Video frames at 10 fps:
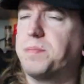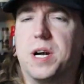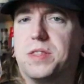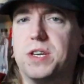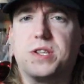
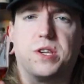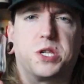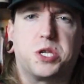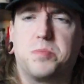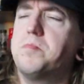but this is
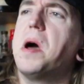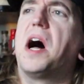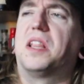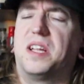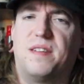
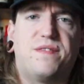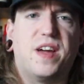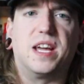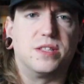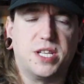smelling
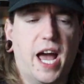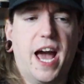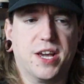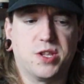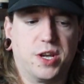
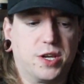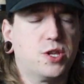fantastic.